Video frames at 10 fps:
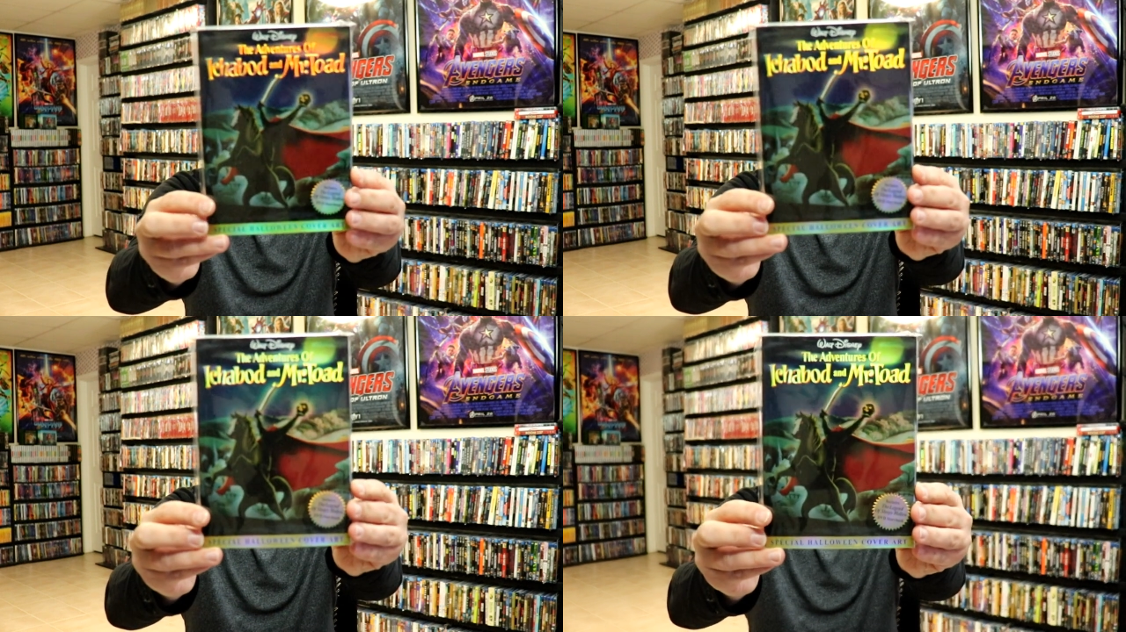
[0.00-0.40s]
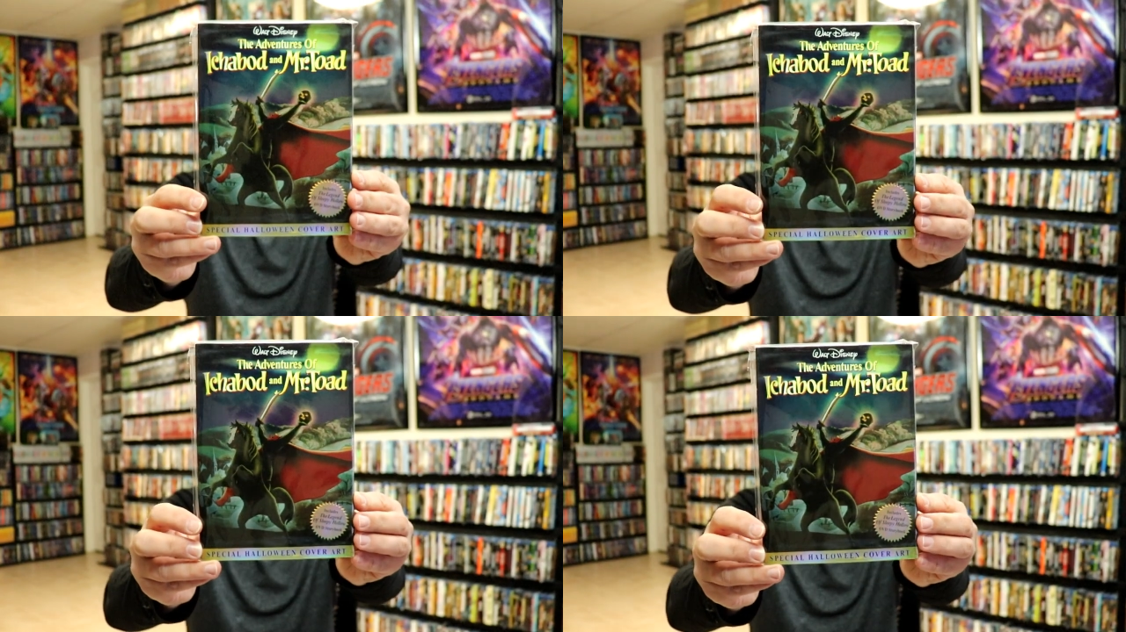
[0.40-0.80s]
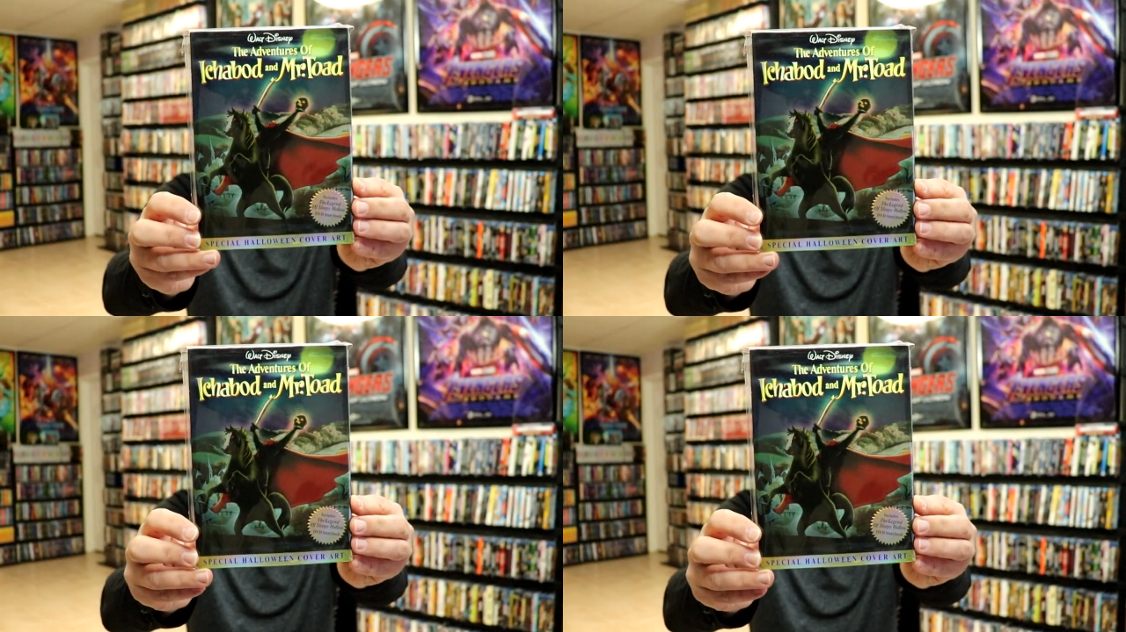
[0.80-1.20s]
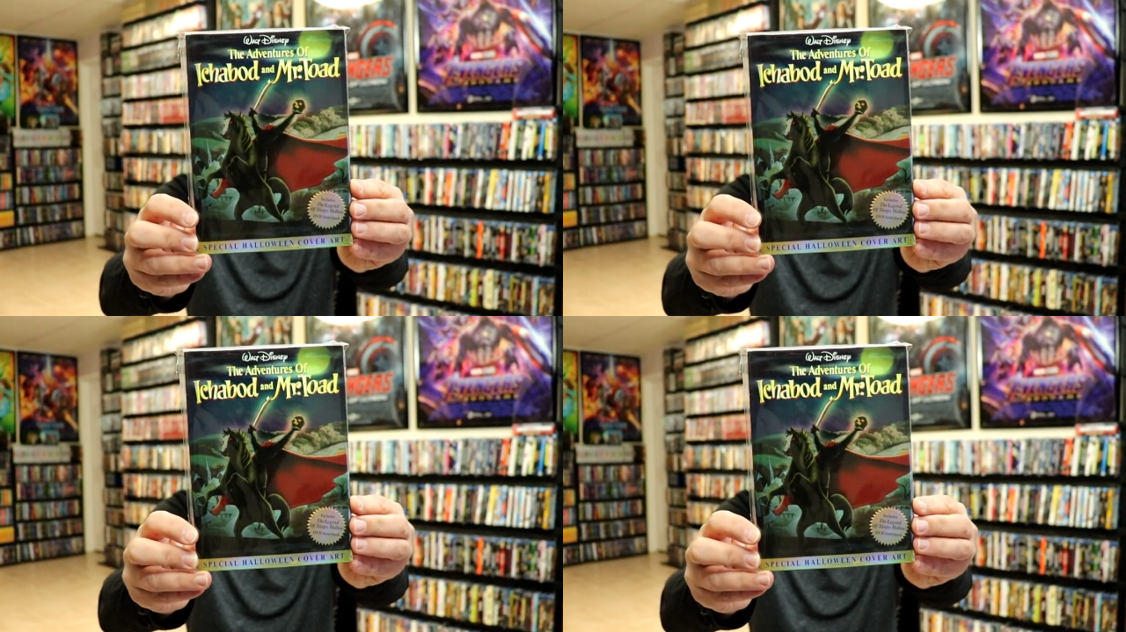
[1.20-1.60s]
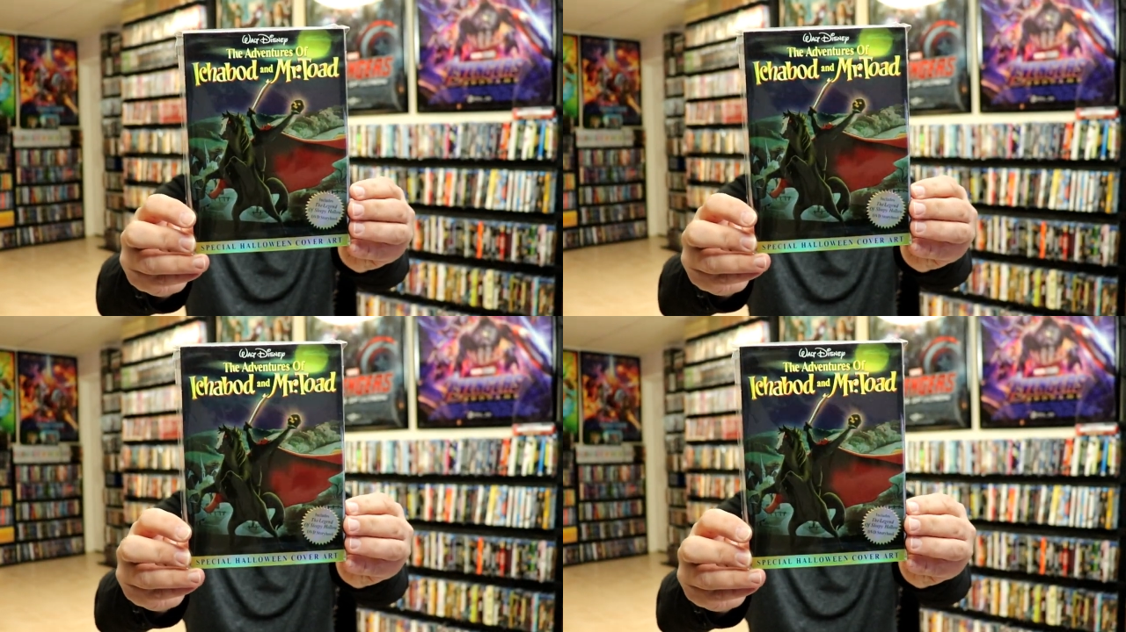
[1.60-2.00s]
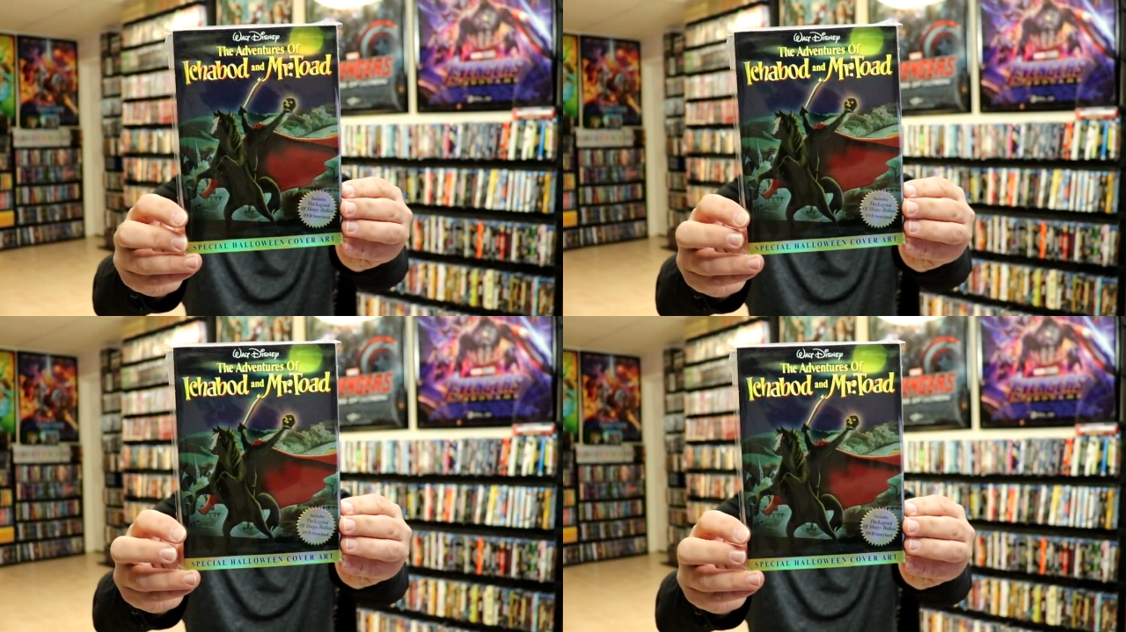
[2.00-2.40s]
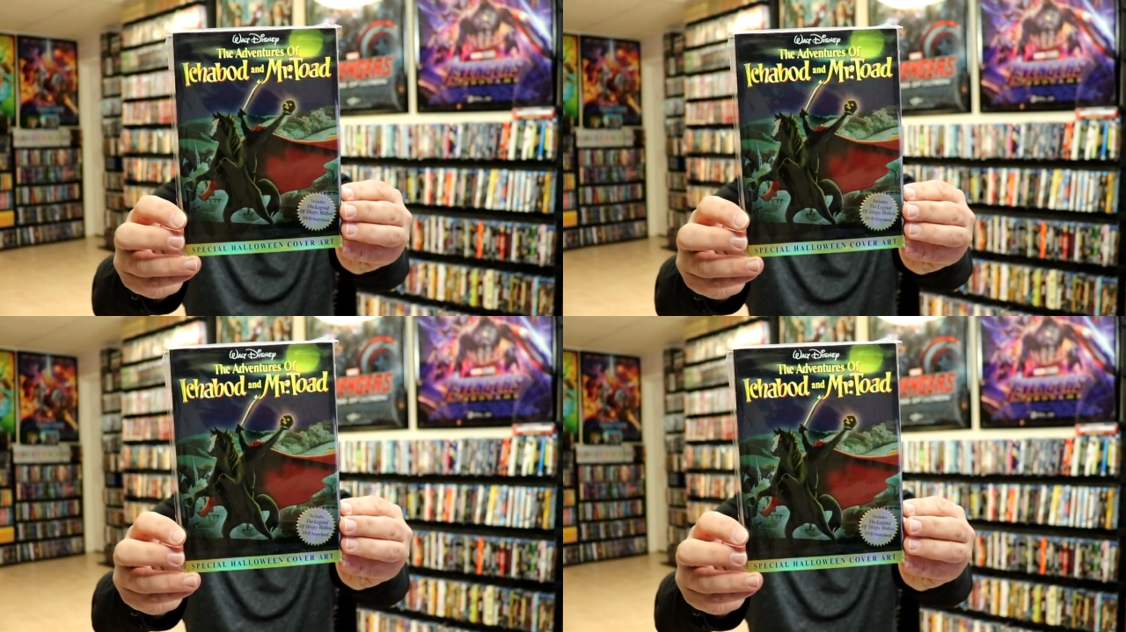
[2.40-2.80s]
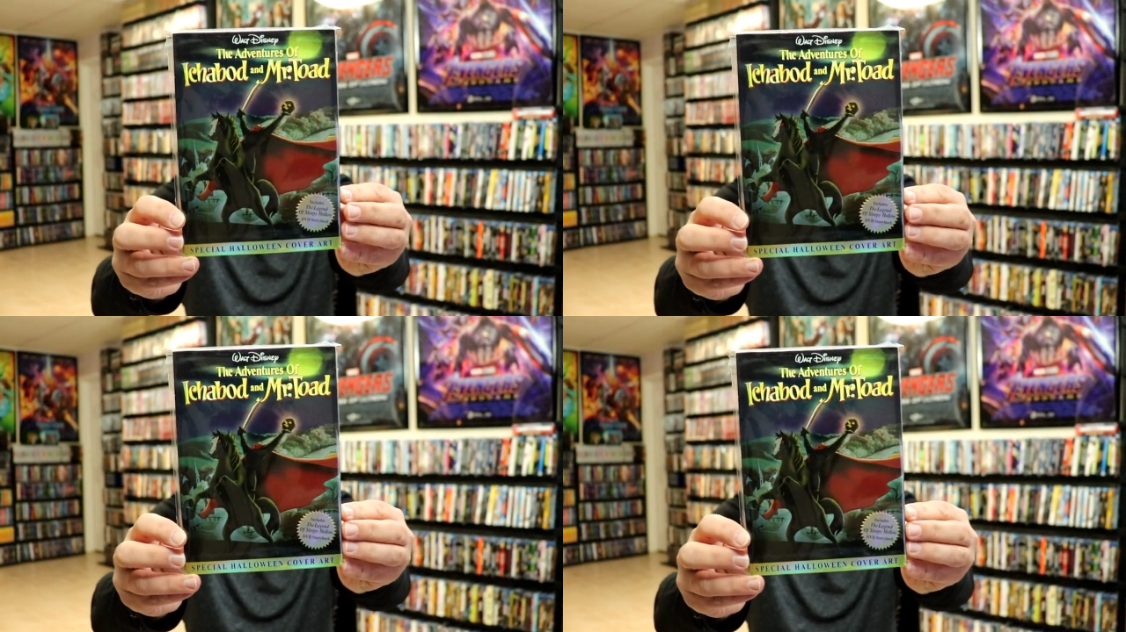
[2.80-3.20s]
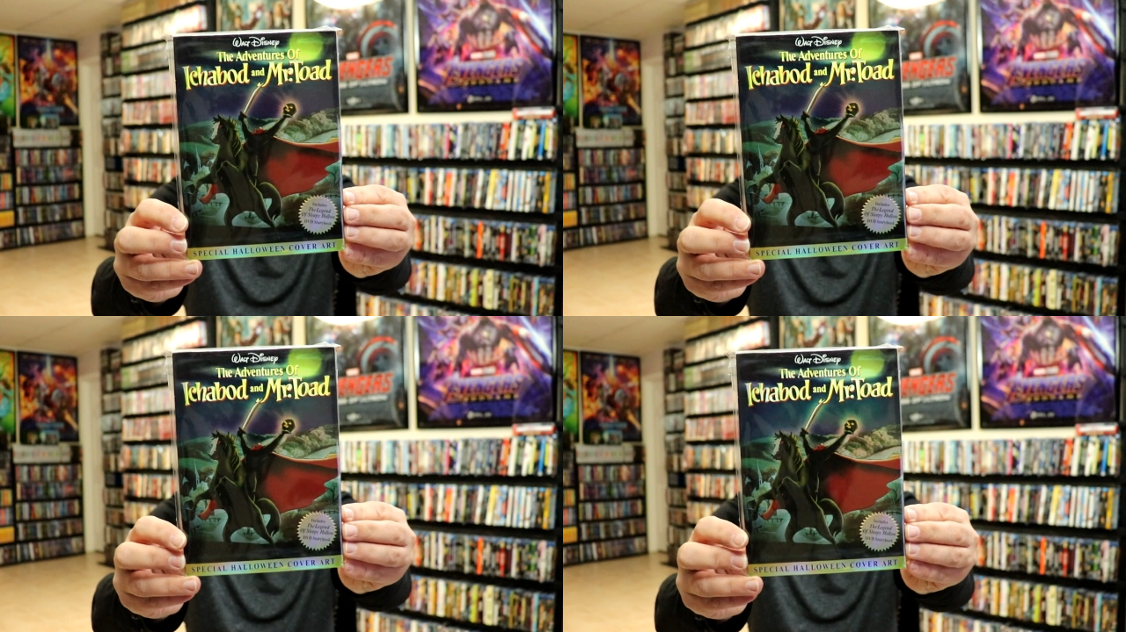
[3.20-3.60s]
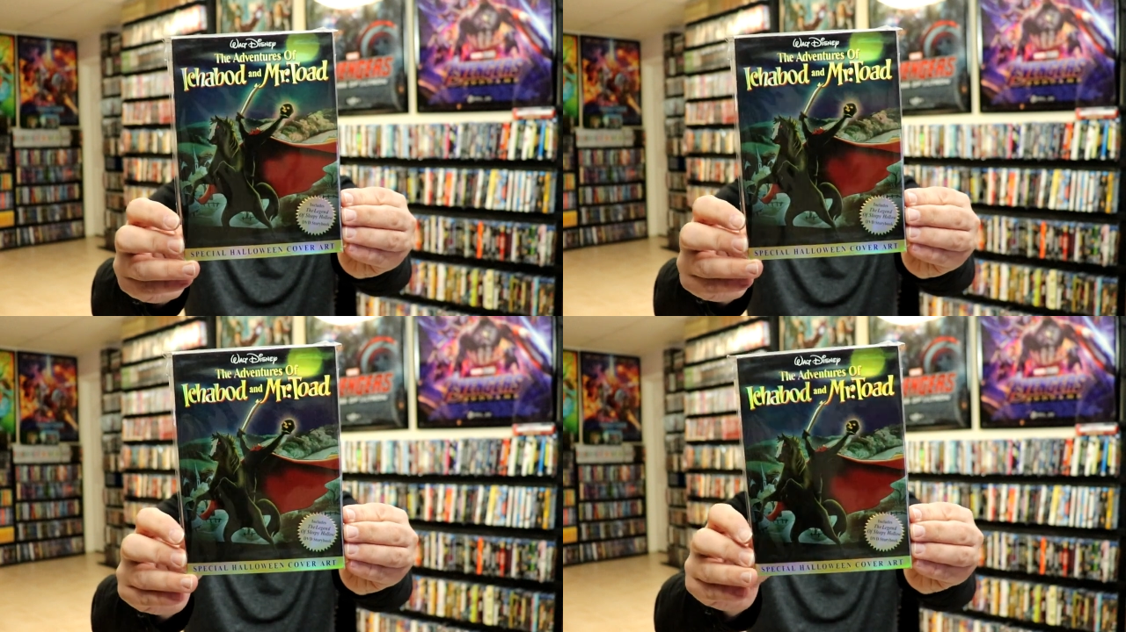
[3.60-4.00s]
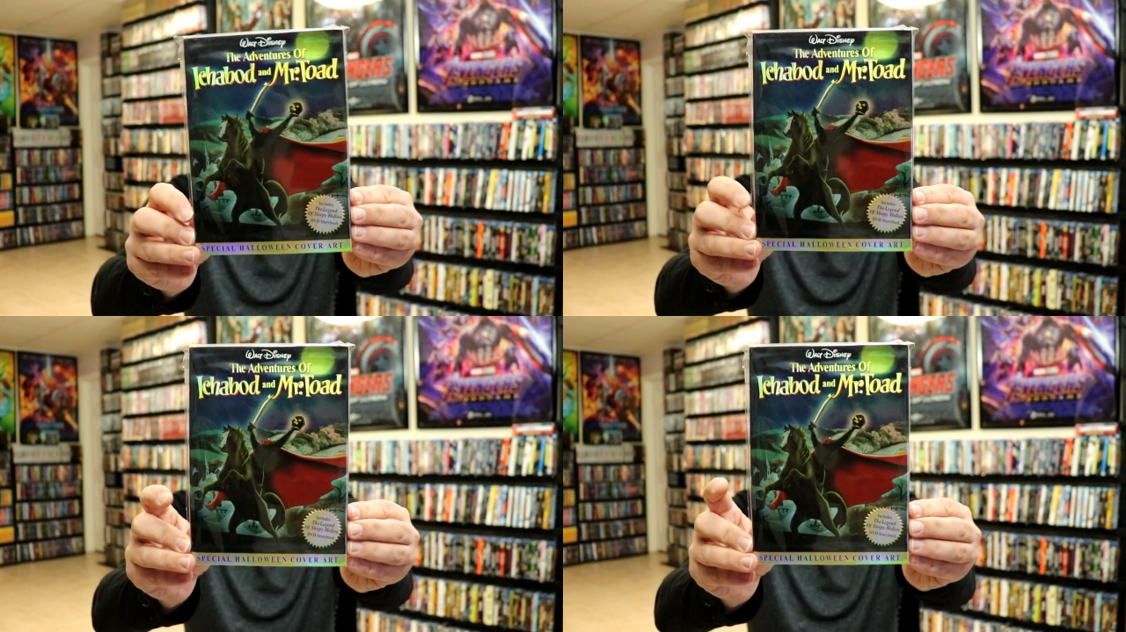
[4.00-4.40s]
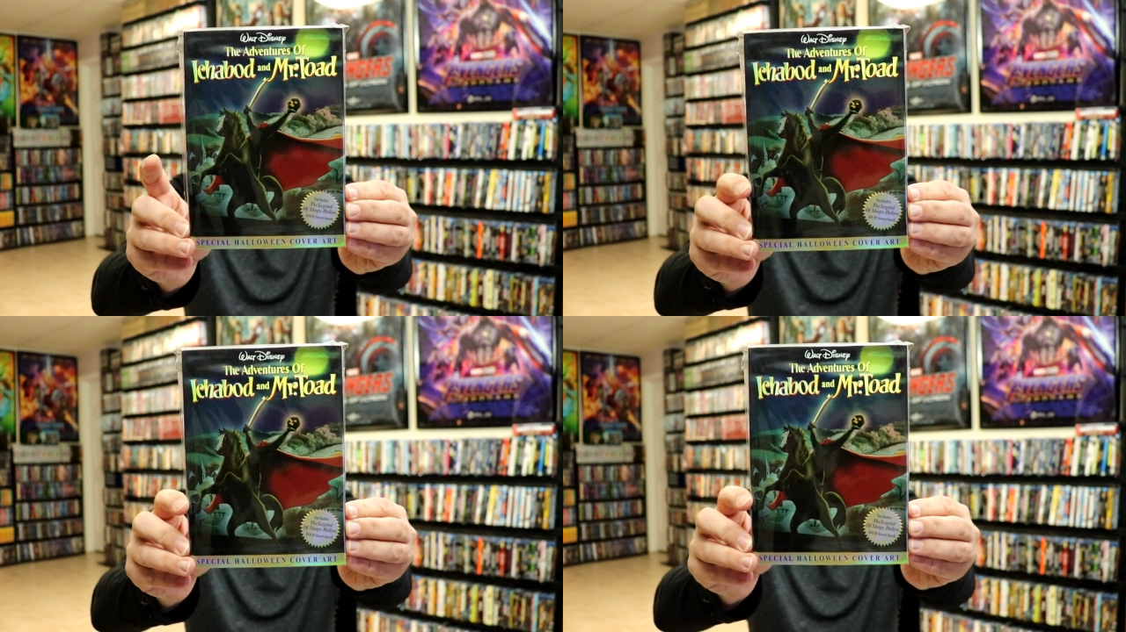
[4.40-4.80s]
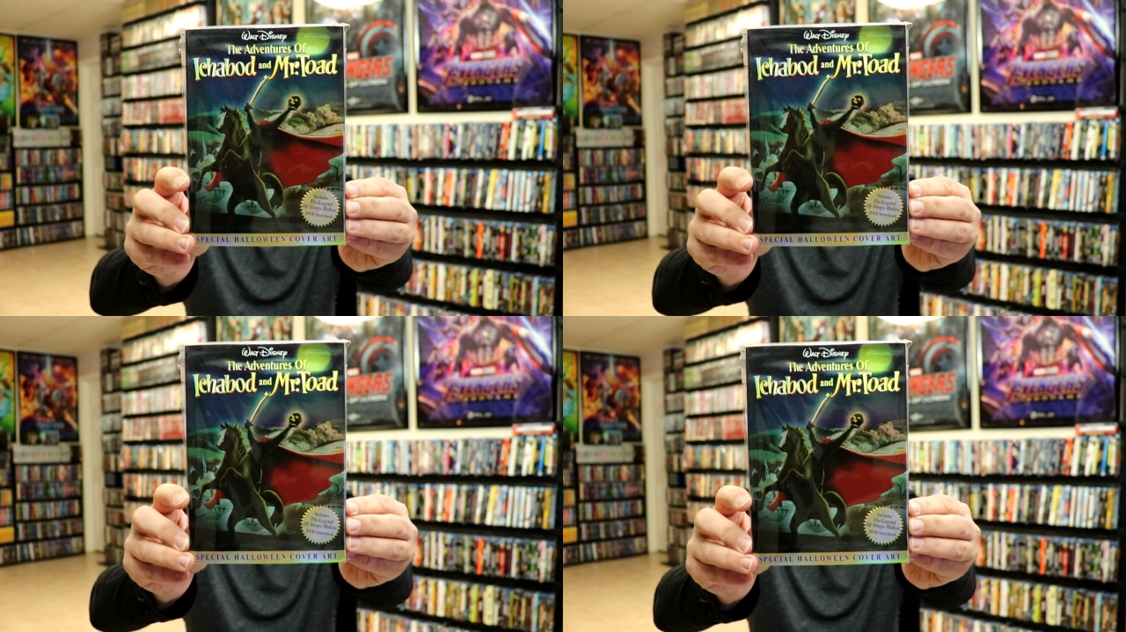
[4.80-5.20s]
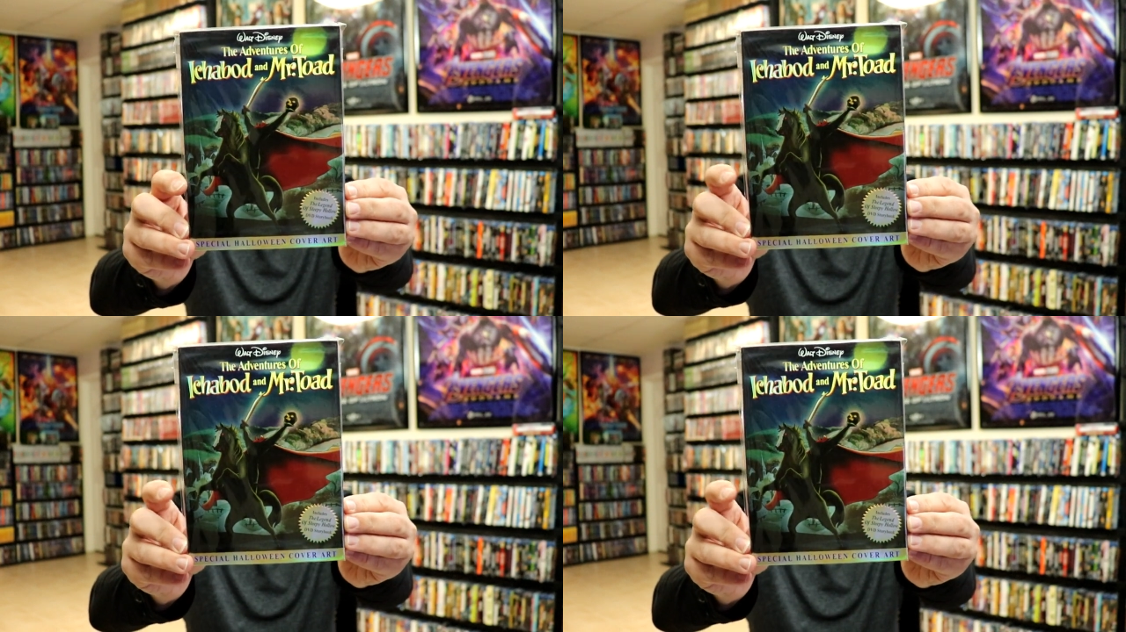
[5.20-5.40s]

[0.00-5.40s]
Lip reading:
Nobody's mouth can be seen.